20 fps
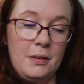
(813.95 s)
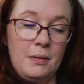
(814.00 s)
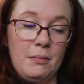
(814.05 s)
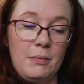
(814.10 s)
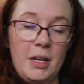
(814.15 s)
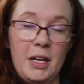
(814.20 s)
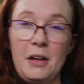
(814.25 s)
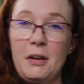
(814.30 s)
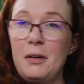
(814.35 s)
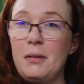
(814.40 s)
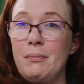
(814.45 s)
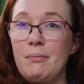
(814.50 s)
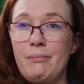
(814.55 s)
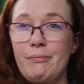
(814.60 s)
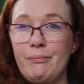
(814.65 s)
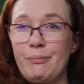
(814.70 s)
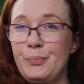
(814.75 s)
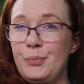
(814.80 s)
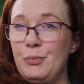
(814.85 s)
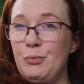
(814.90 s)
like,
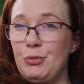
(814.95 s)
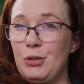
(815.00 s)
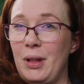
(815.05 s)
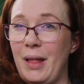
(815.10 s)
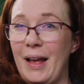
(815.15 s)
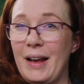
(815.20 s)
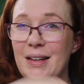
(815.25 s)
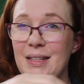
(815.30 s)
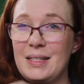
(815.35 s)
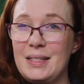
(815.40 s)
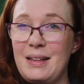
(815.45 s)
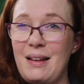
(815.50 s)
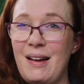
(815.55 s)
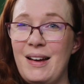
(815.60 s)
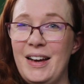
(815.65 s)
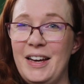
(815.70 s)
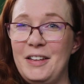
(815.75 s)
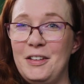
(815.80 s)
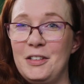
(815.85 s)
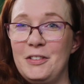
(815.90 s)
relax
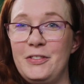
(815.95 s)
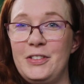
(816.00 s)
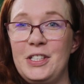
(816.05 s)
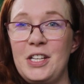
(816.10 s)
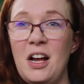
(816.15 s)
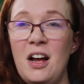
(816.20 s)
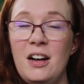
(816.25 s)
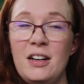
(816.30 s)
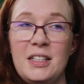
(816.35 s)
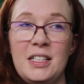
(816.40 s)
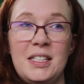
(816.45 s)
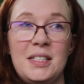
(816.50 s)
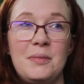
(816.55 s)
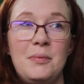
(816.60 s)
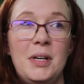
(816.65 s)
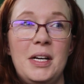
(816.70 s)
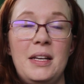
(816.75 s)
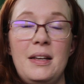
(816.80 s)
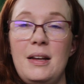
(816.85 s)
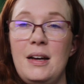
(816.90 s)
kind of socks
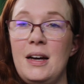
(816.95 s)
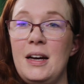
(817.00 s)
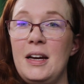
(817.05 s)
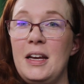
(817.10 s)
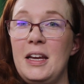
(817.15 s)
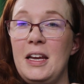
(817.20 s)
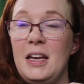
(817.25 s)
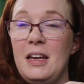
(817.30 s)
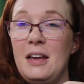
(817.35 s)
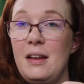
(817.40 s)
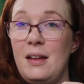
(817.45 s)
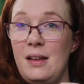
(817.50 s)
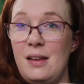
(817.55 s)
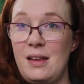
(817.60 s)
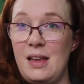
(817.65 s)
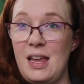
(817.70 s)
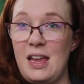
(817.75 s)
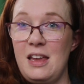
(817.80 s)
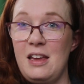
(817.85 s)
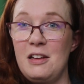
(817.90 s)
when I
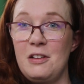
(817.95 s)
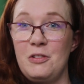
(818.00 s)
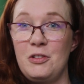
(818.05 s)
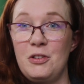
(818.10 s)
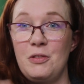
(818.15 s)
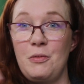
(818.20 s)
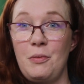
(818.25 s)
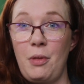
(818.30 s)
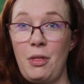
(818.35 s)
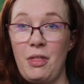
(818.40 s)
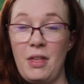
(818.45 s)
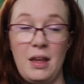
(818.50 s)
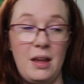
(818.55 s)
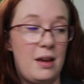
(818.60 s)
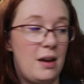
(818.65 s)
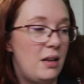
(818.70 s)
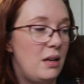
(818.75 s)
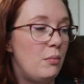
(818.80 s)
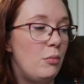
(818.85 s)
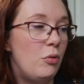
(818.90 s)
can't think
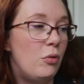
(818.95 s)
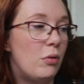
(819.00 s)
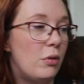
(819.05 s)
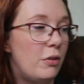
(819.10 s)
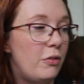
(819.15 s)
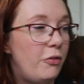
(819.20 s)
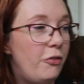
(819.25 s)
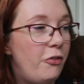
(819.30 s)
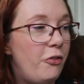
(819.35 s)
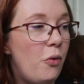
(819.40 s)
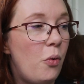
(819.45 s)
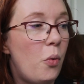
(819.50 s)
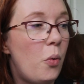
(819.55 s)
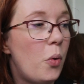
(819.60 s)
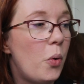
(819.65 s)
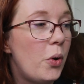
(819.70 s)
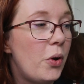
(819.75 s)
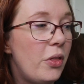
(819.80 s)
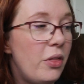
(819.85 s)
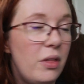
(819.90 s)
anymore
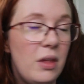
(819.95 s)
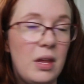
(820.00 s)
for